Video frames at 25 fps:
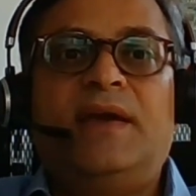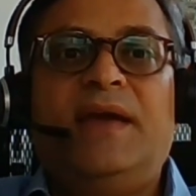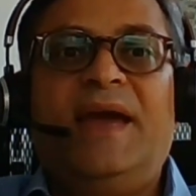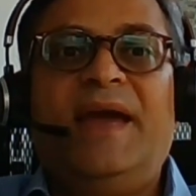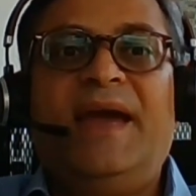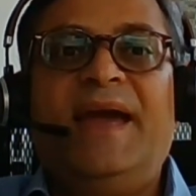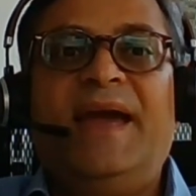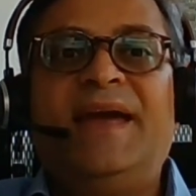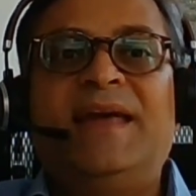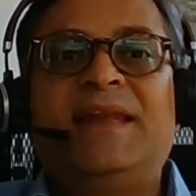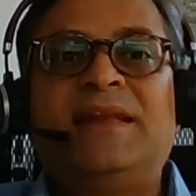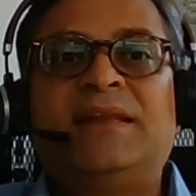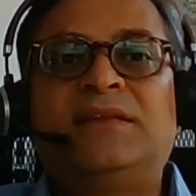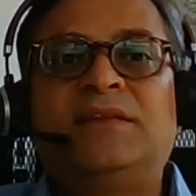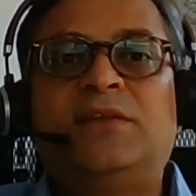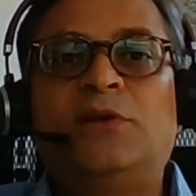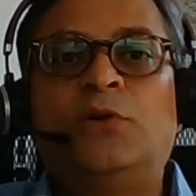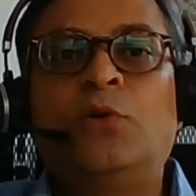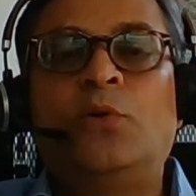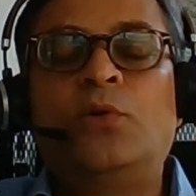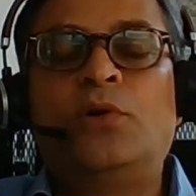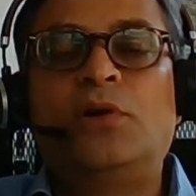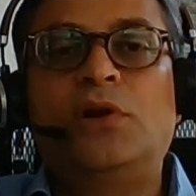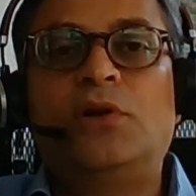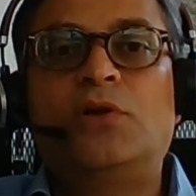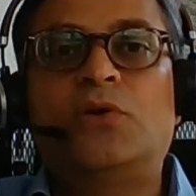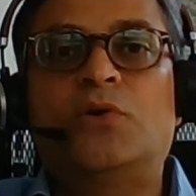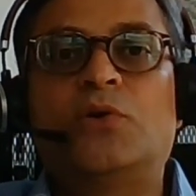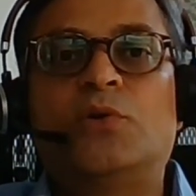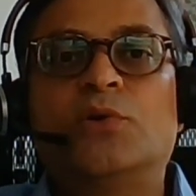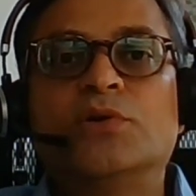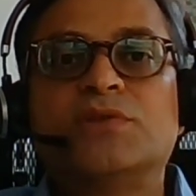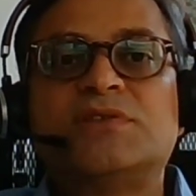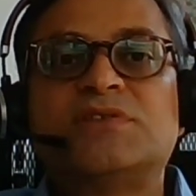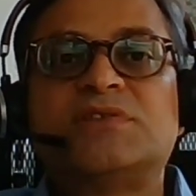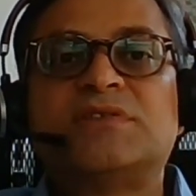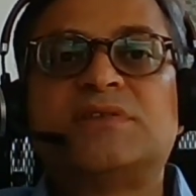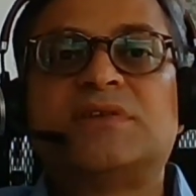and the local
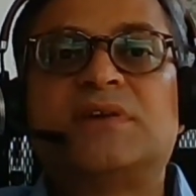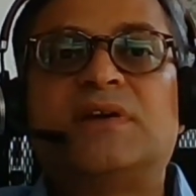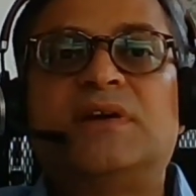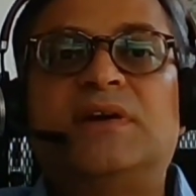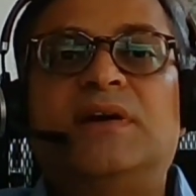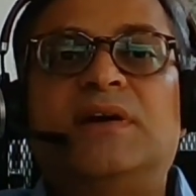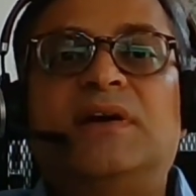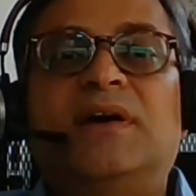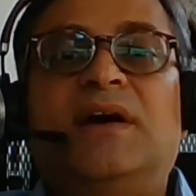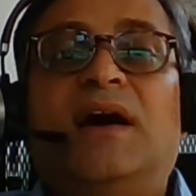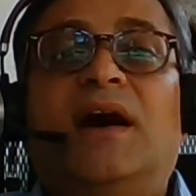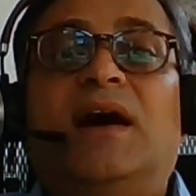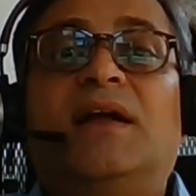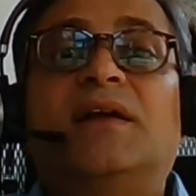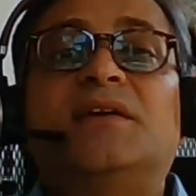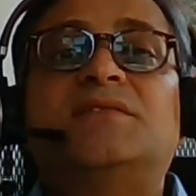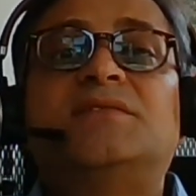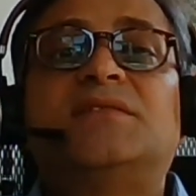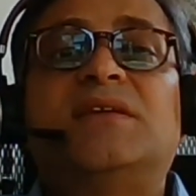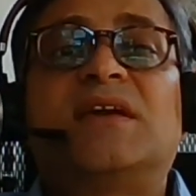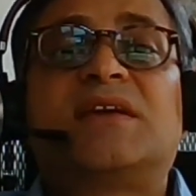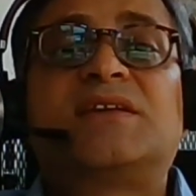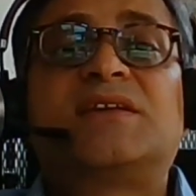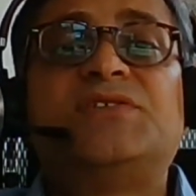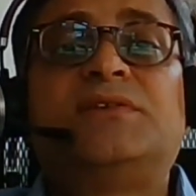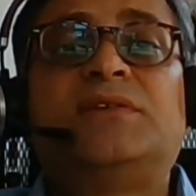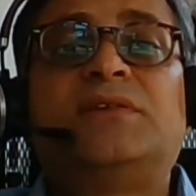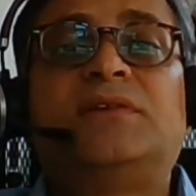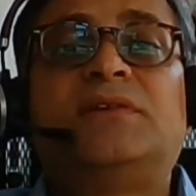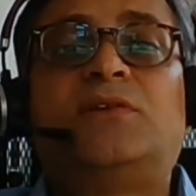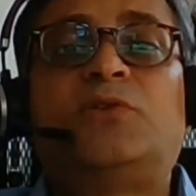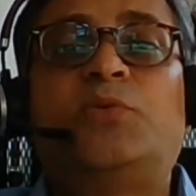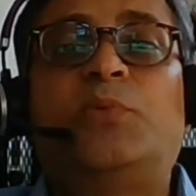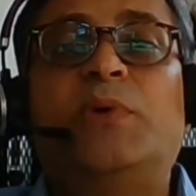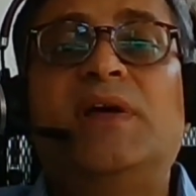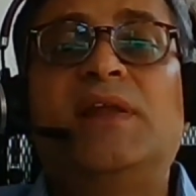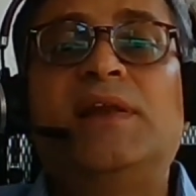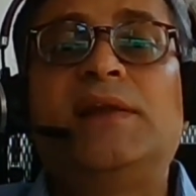courts under Section
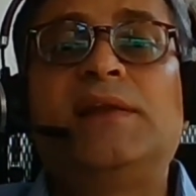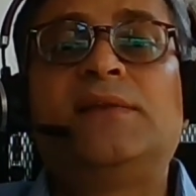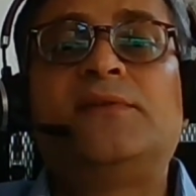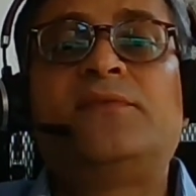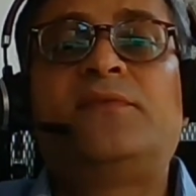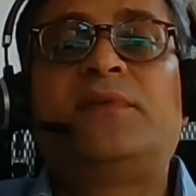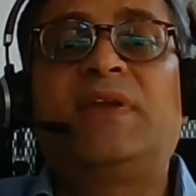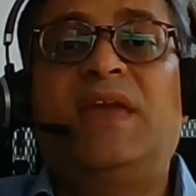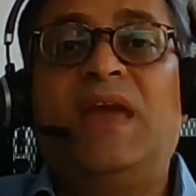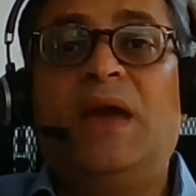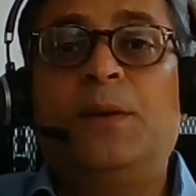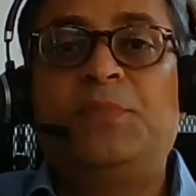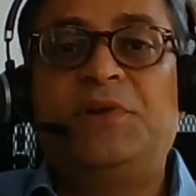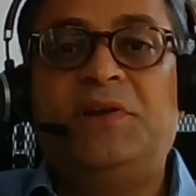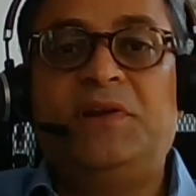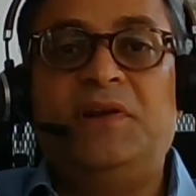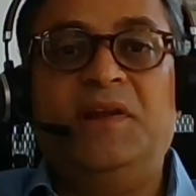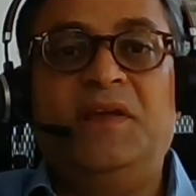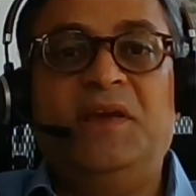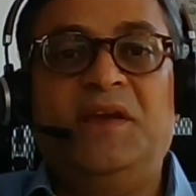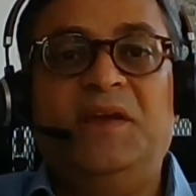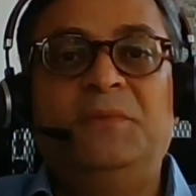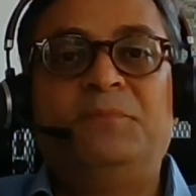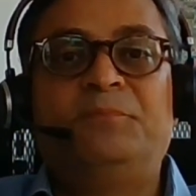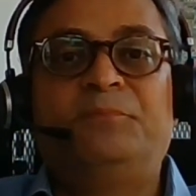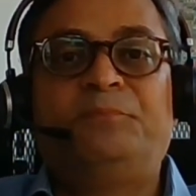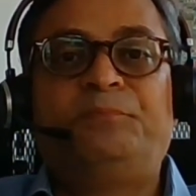12A